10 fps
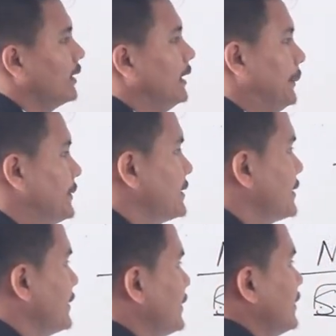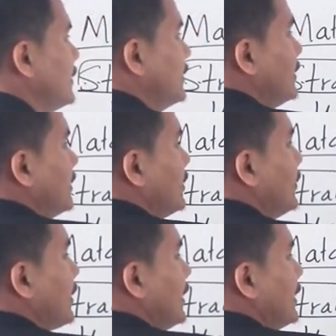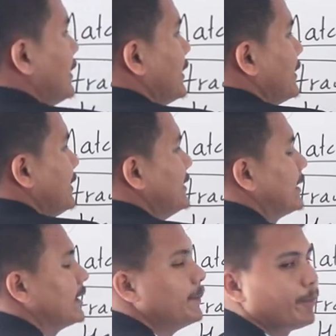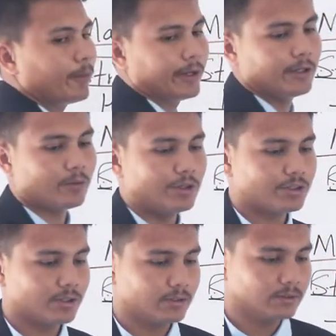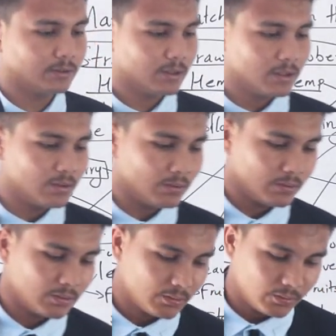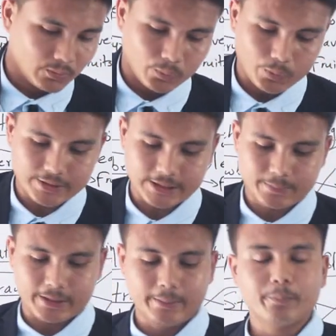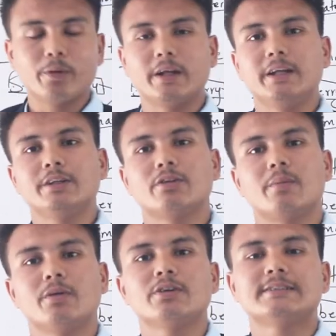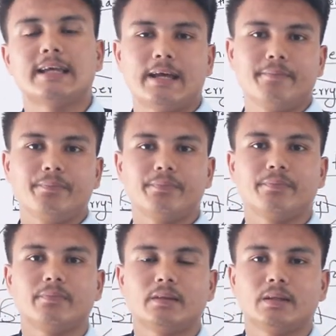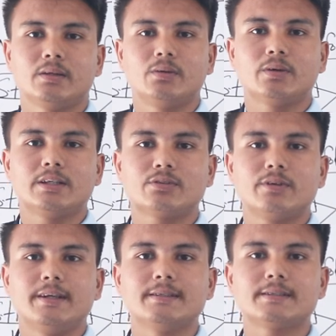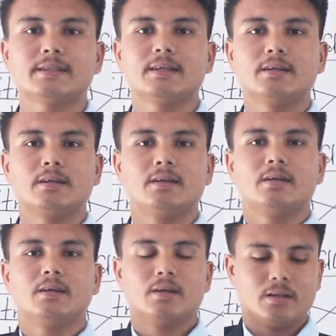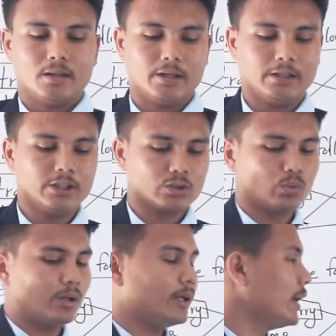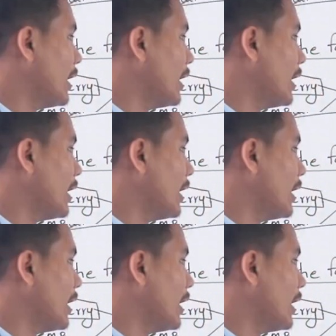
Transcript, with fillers: lips okay these are the important question which is very important in term exam okay students uh, in this way